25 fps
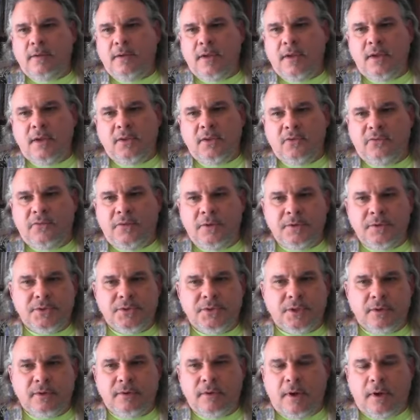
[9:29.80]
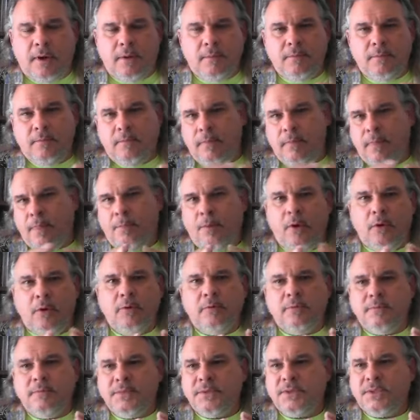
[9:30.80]
in the future.
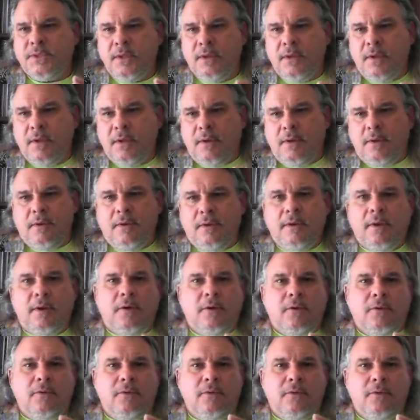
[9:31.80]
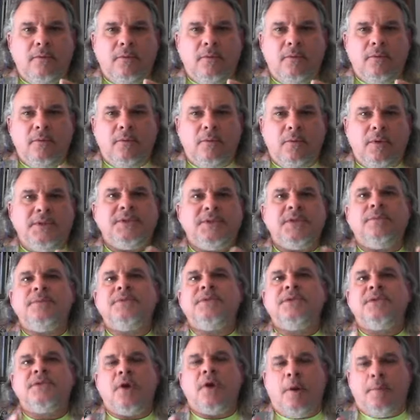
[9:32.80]
Poems, when someone
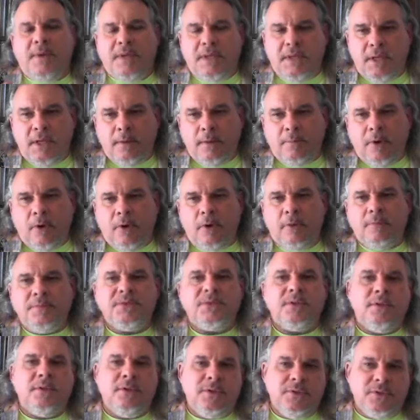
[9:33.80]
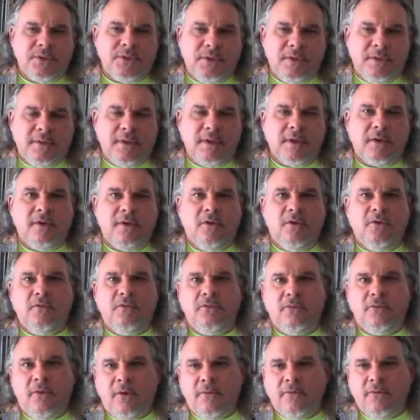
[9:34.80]
says Carpe Diem poems, they usually think of
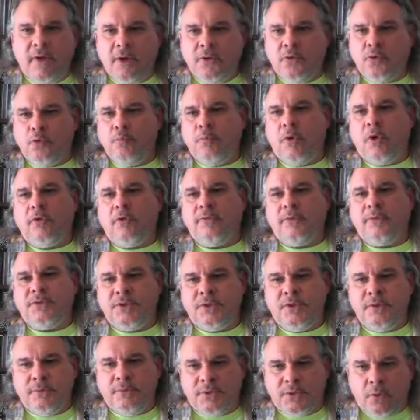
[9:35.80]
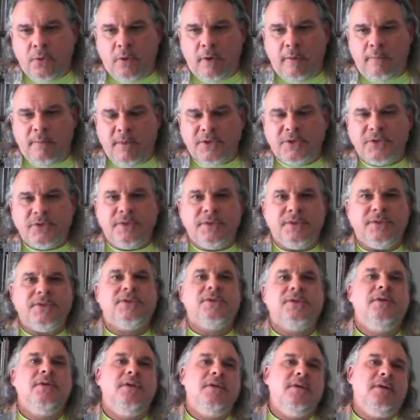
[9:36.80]
Andrew Marvell's To His Coy
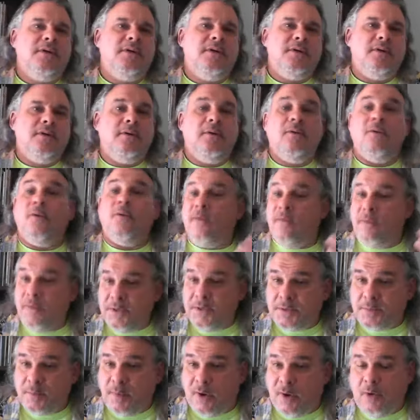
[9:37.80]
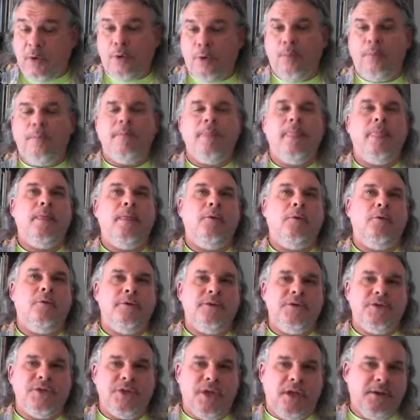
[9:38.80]
Mistress, or this poem,
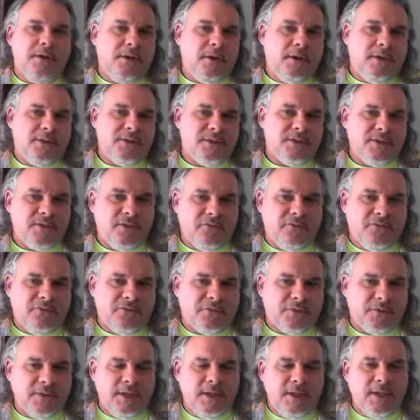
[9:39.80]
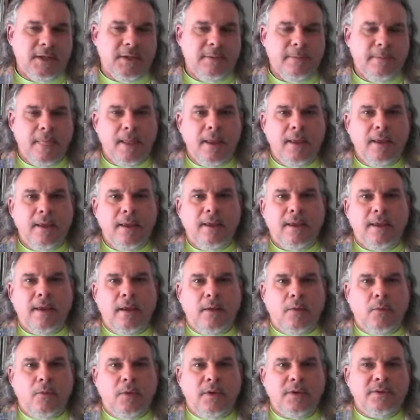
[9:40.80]
or John Donne's The Flea.
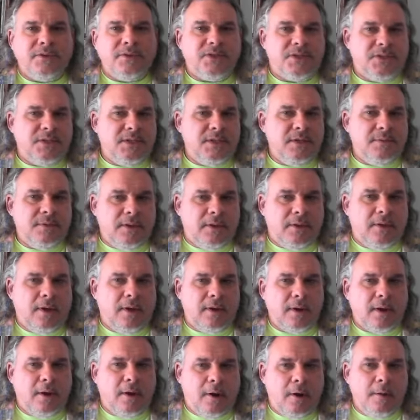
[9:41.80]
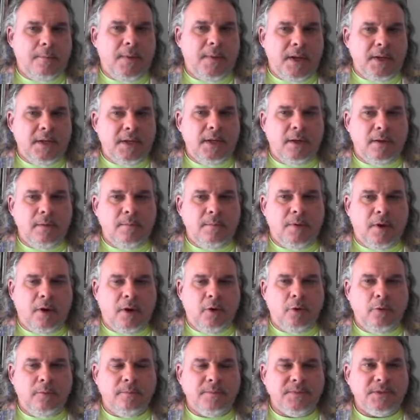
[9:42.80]
And what you'll see with a lot of Carpe Diem
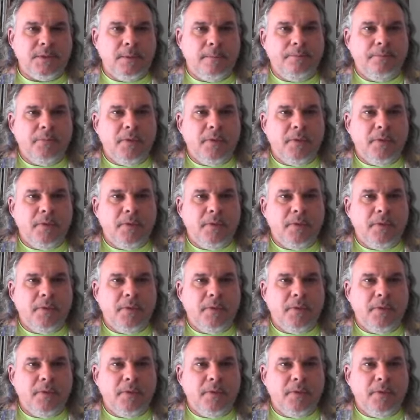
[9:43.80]
poems